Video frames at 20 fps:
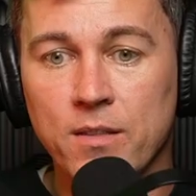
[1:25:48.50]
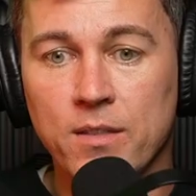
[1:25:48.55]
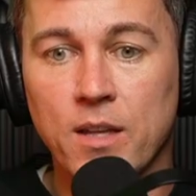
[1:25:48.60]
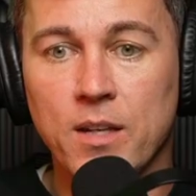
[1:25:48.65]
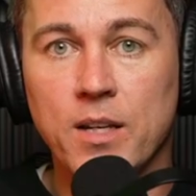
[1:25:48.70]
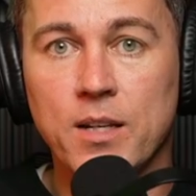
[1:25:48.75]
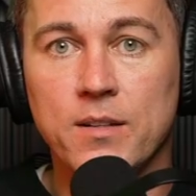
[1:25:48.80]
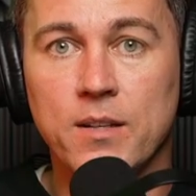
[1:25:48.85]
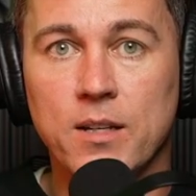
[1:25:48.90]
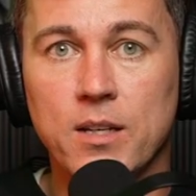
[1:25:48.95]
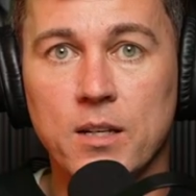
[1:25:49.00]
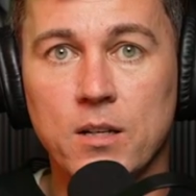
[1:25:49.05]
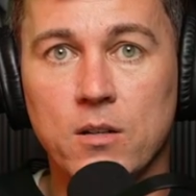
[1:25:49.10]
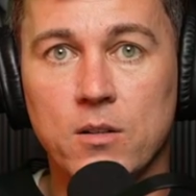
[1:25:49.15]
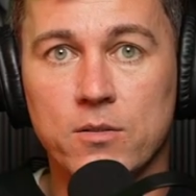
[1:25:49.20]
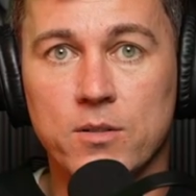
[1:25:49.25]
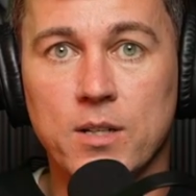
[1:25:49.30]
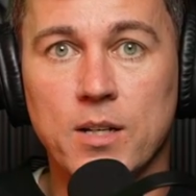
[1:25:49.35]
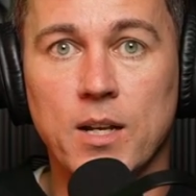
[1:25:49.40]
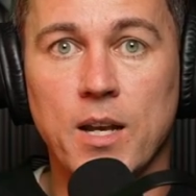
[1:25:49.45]
they need to
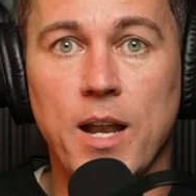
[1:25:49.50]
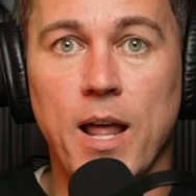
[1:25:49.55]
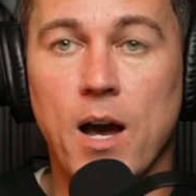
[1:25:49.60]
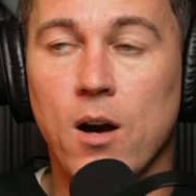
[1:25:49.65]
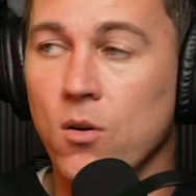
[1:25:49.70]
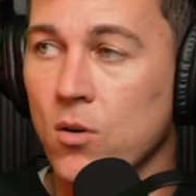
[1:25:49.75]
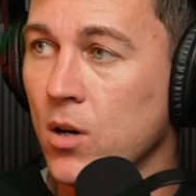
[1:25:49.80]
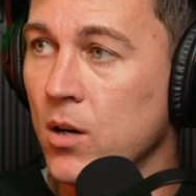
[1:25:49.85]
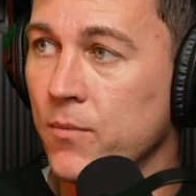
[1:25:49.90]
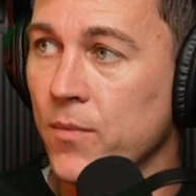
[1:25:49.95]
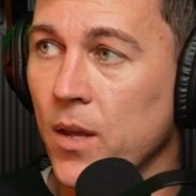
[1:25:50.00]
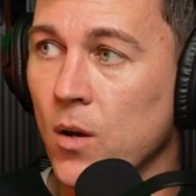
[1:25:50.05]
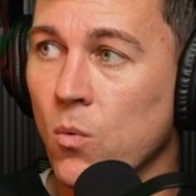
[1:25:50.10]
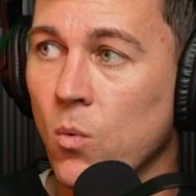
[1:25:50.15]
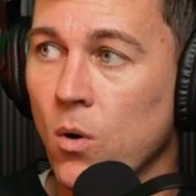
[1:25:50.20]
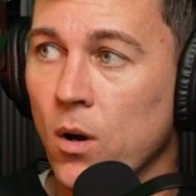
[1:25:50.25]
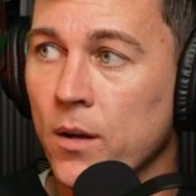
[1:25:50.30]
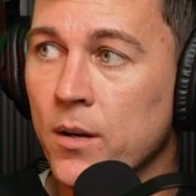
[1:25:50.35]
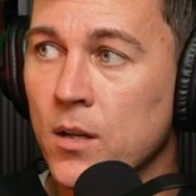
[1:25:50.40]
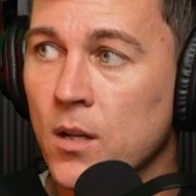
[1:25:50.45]
hear to get an outcome they
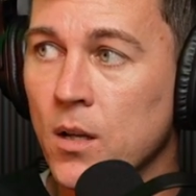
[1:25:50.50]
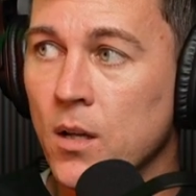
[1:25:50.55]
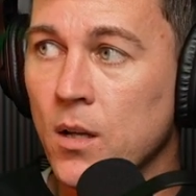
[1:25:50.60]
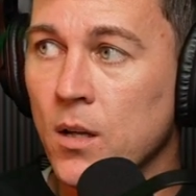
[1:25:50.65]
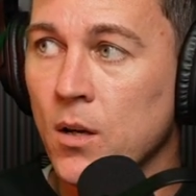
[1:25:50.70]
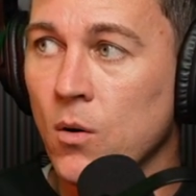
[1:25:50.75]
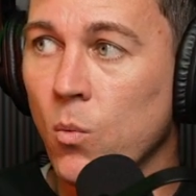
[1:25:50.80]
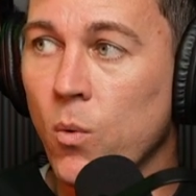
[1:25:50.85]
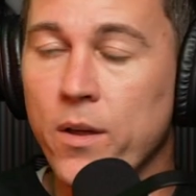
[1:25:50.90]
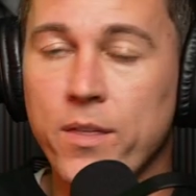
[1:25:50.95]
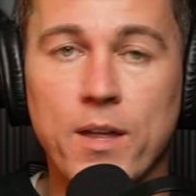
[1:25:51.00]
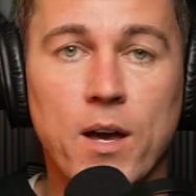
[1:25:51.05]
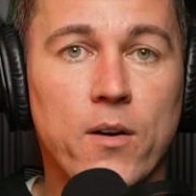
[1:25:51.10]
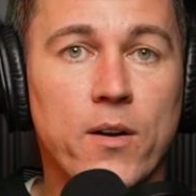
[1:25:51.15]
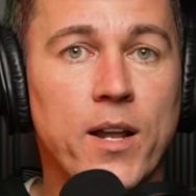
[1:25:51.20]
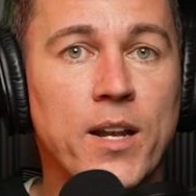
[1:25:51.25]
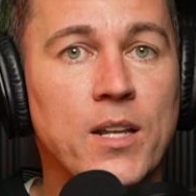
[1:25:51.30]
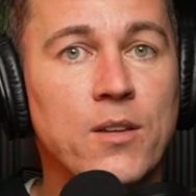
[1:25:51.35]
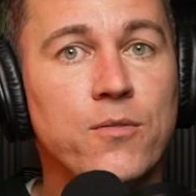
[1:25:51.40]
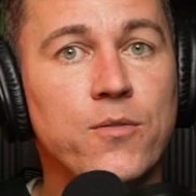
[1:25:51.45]
want without
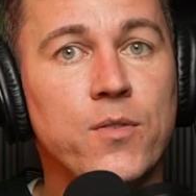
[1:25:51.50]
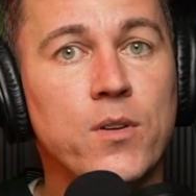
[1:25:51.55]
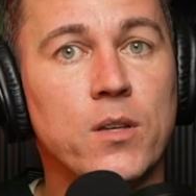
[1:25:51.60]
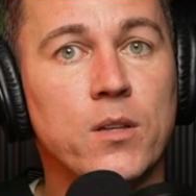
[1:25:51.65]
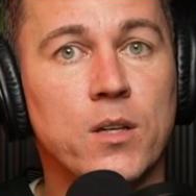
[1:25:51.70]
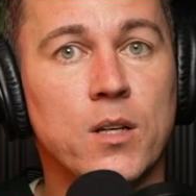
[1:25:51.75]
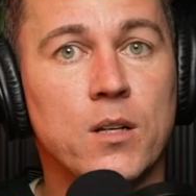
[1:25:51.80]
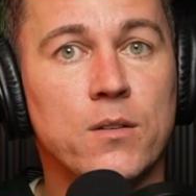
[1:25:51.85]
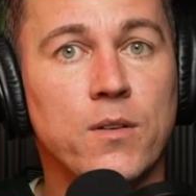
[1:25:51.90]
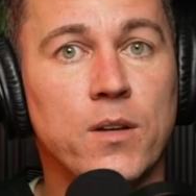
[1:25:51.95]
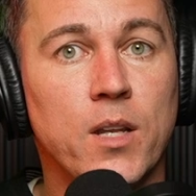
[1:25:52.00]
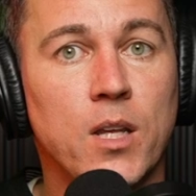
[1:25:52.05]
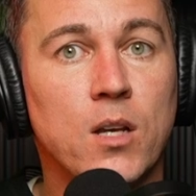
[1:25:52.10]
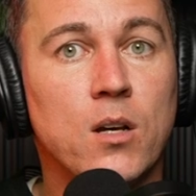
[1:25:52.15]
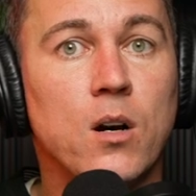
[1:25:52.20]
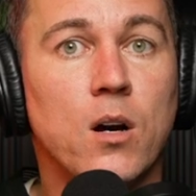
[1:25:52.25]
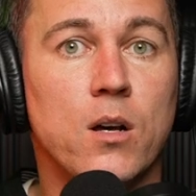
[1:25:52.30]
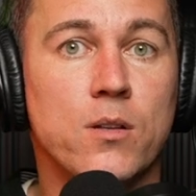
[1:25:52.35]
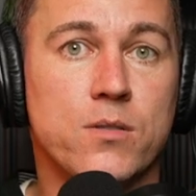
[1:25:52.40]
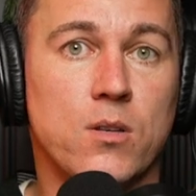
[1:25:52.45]
any feeling of any
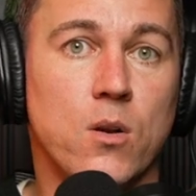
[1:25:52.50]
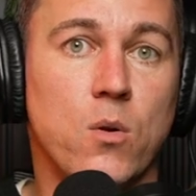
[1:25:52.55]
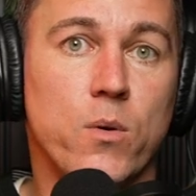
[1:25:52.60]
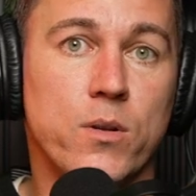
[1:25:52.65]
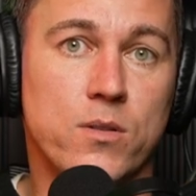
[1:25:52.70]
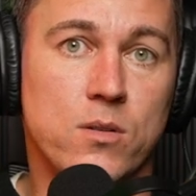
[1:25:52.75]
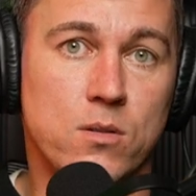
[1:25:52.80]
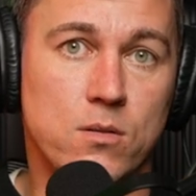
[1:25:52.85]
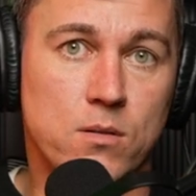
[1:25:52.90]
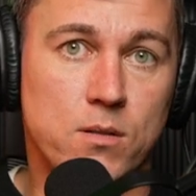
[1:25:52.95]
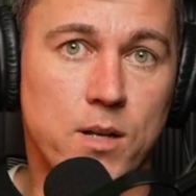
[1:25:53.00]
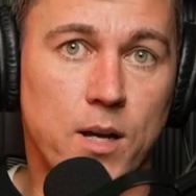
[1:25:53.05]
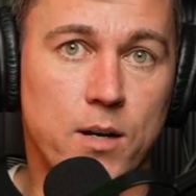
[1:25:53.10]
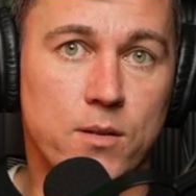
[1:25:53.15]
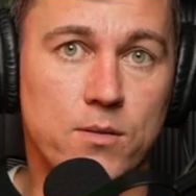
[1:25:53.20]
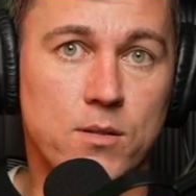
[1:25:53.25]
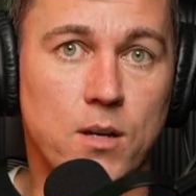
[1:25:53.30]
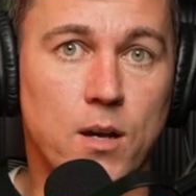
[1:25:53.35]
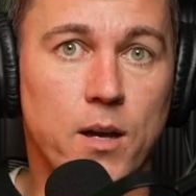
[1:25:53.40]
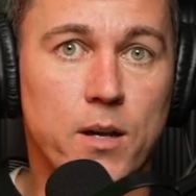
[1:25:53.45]
consequences or
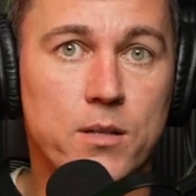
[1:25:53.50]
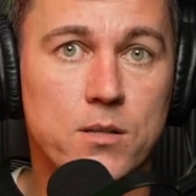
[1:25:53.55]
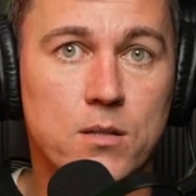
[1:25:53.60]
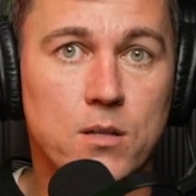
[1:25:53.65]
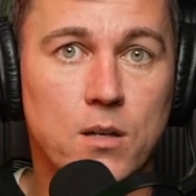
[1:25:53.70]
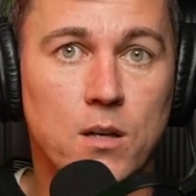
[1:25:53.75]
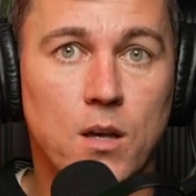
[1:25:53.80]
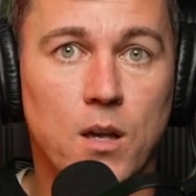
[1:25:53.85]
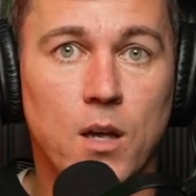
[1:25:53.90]
downsides.